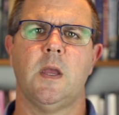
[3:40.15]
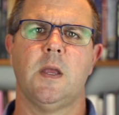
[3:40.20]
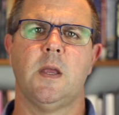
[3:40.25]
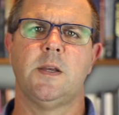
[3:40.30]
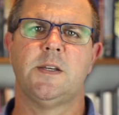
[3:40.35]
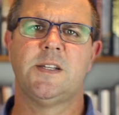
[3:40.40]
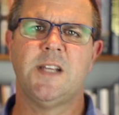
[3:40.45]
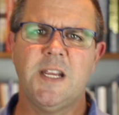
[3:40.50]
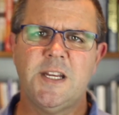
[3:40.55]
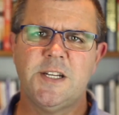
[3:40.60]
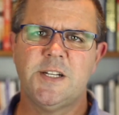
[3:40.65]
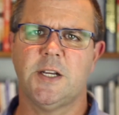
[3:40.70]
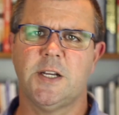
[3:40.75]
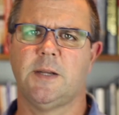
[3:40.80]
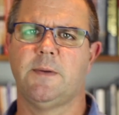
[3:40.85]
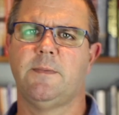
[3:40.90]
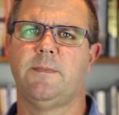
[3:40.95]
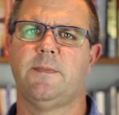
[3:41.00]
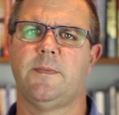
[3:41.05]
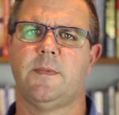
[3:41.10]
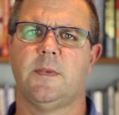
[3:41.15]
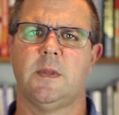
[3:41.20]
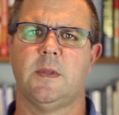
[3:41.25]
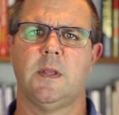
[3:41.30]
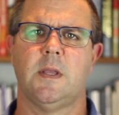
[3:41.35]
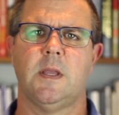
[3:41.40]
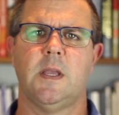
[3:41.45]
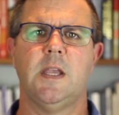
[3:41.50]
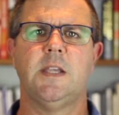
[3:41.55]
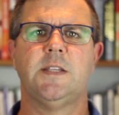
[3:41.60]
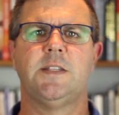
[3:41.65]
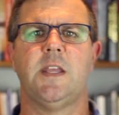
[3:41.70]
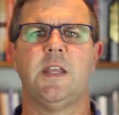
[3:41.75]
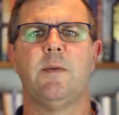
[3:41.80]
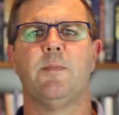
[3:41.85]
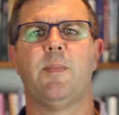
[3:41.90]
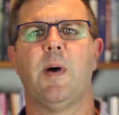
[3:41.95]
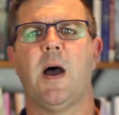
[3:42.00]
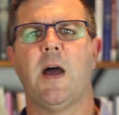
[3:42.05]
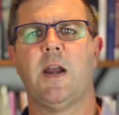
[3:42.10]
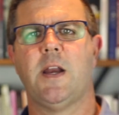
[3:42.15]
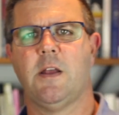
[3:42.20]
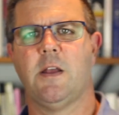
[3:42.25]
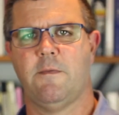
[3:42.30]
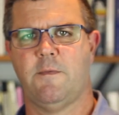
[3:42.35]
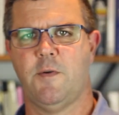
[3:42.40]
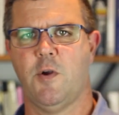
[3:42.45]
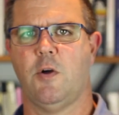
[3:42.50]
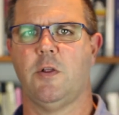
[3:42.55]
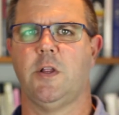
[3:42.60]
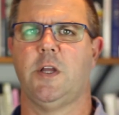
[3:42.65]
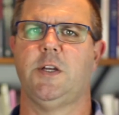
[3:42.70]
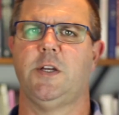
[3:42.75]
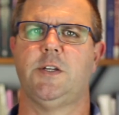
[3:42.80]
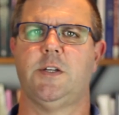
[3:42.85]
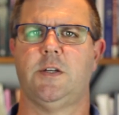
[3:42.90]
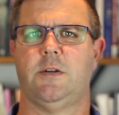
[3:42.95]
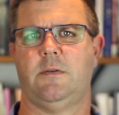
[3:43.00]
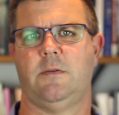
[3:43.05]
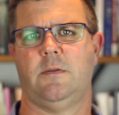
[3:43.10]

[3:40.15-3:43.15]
Teaching is the imparting of knowledge.